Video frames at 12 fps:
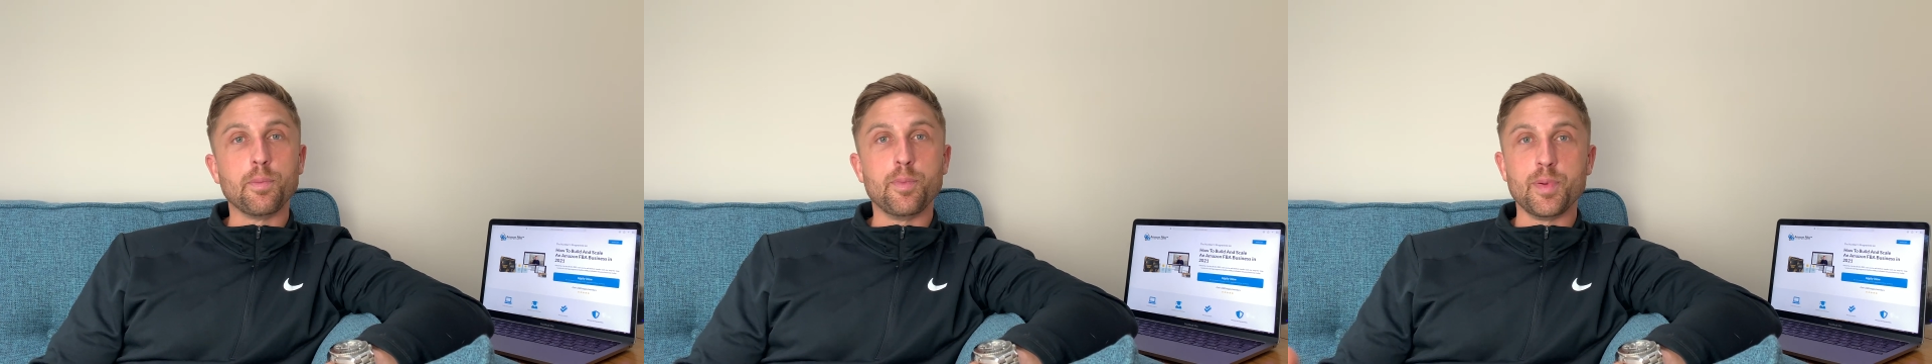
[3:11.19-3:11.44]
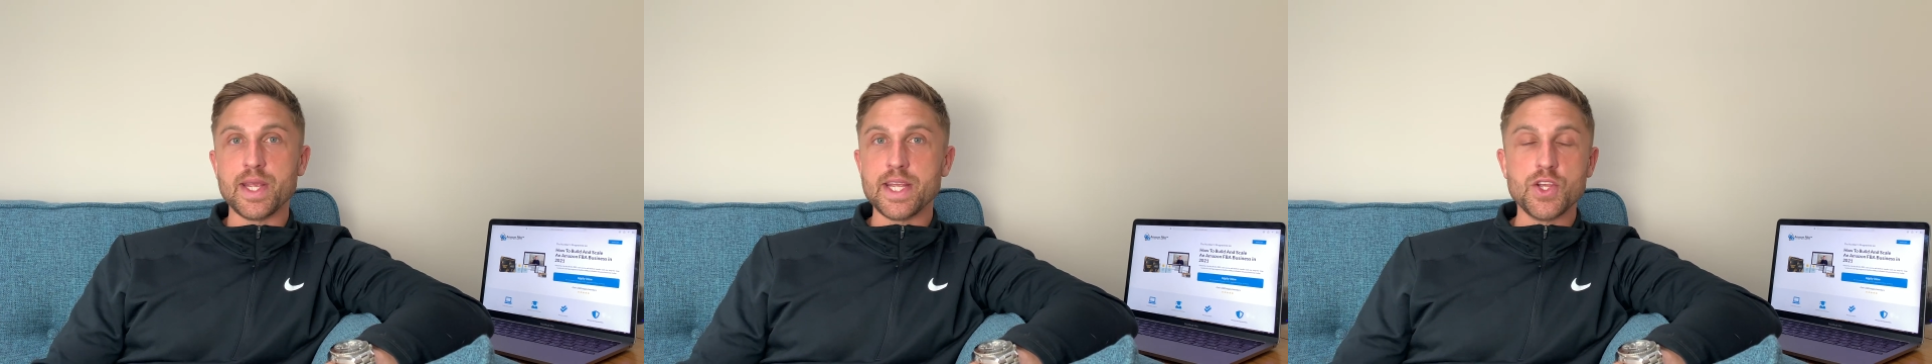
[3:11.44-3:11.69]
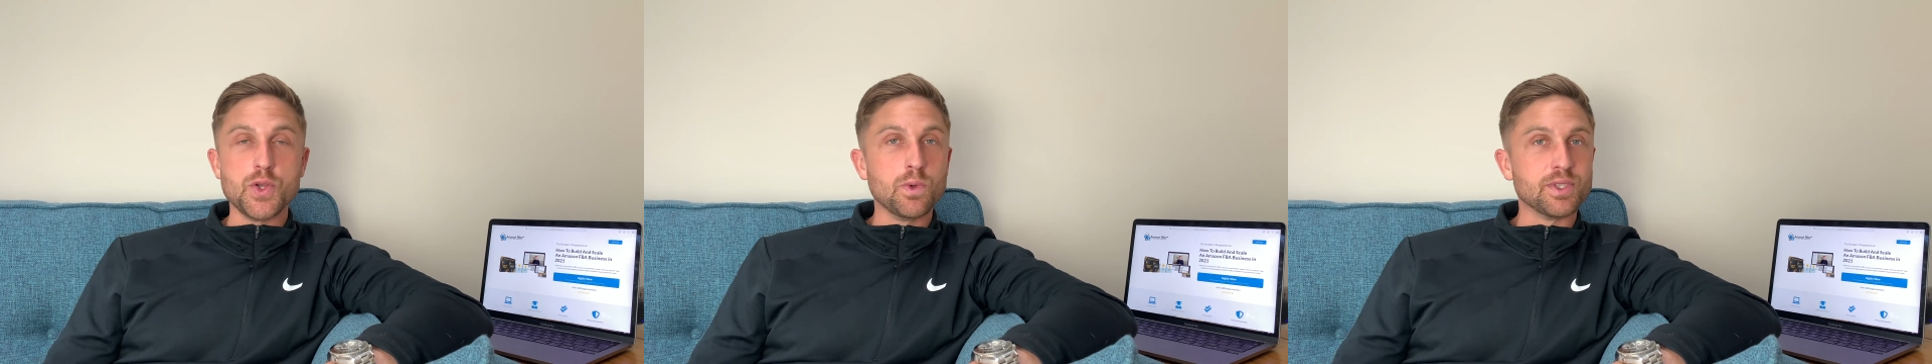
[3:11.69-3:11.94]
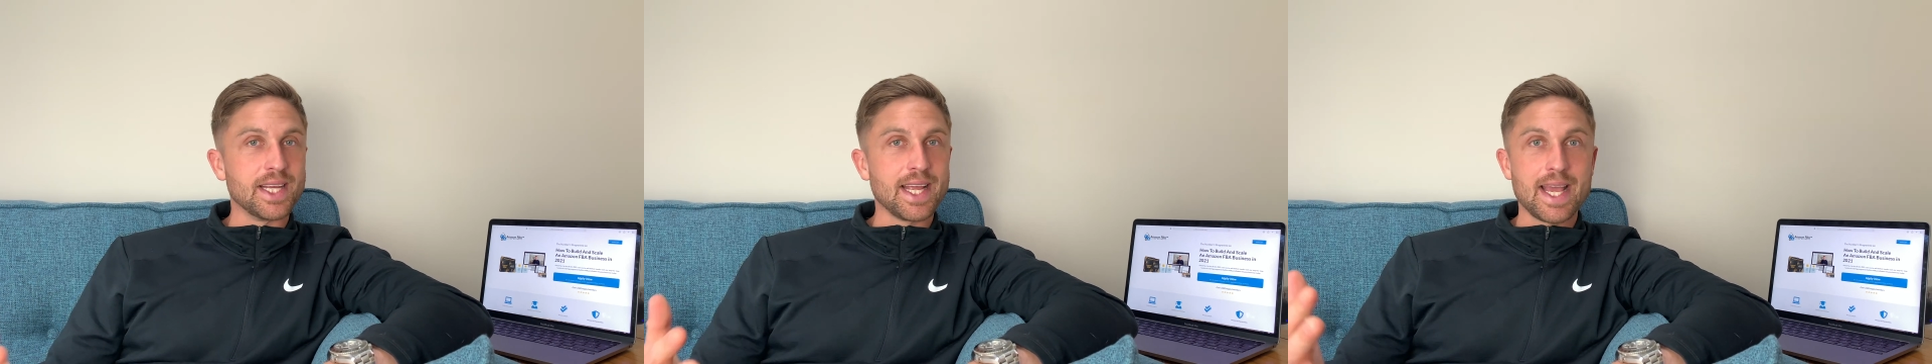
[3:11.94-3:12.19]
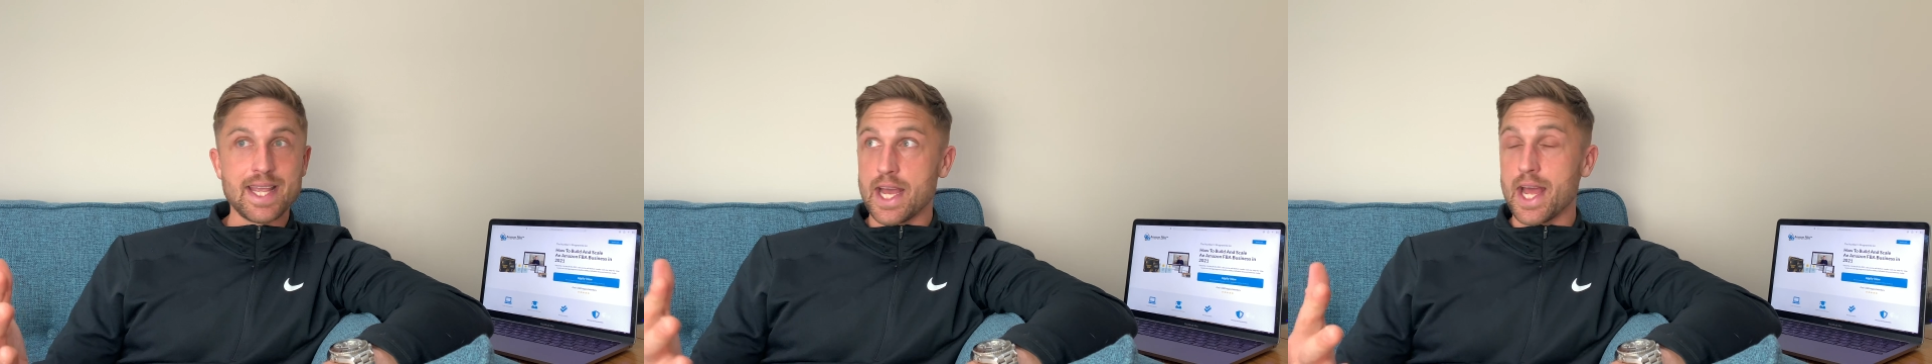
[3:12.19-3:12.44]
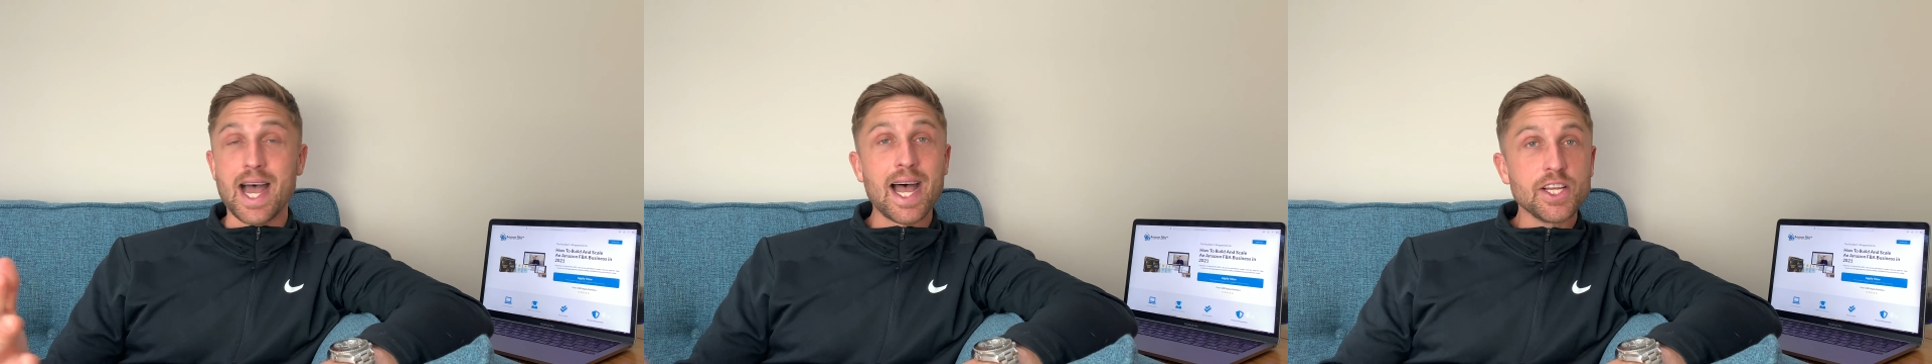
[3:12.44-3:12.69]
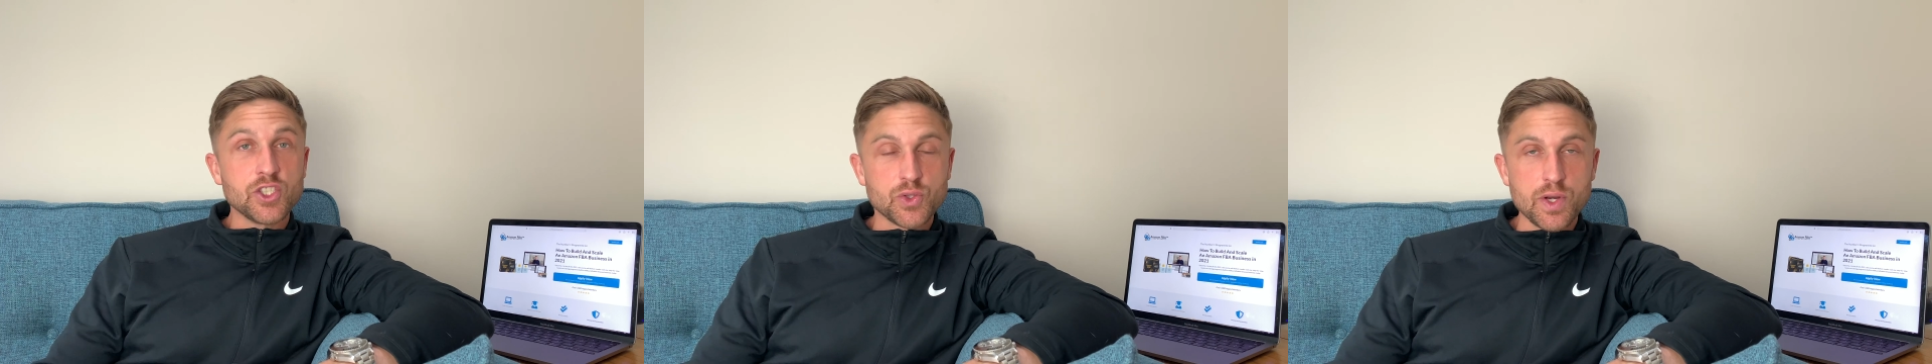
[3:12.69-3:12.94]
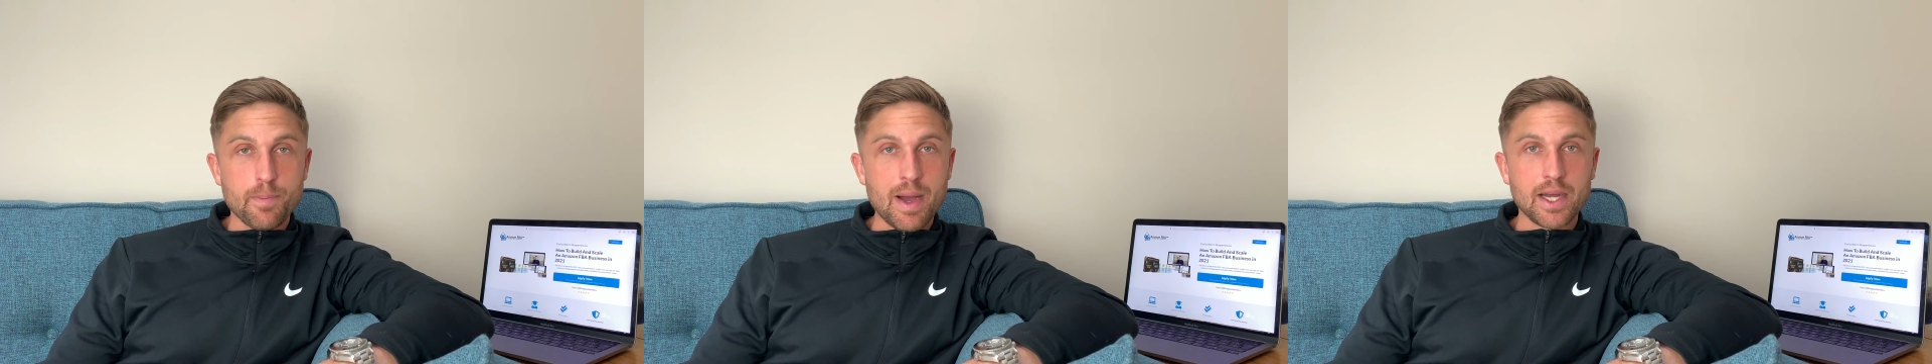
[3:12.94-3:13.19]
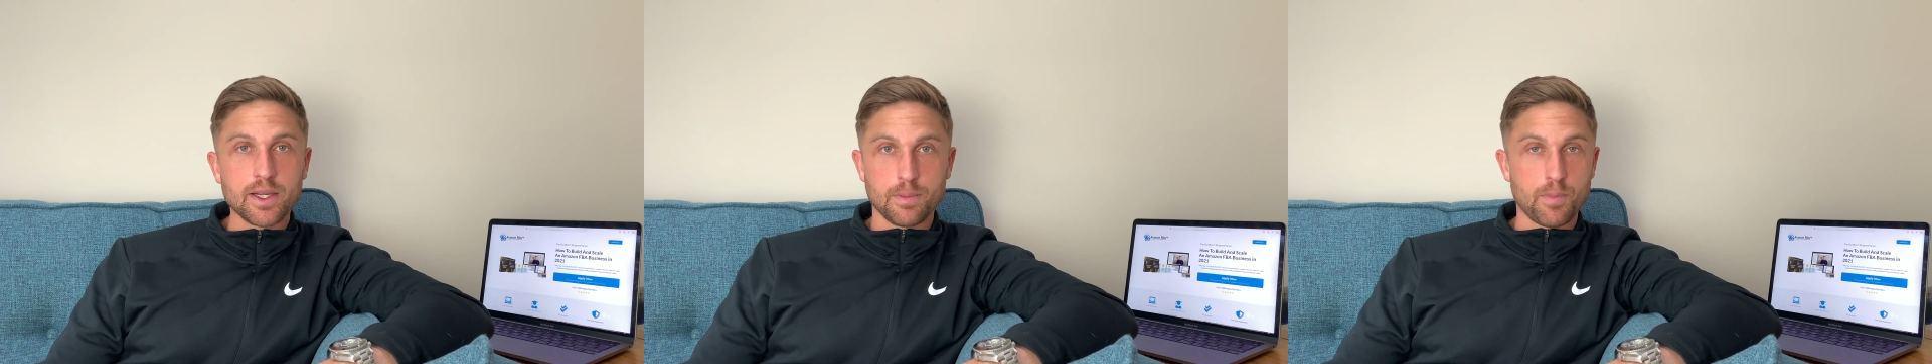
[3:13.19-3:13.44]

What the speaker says: be using a high street bank,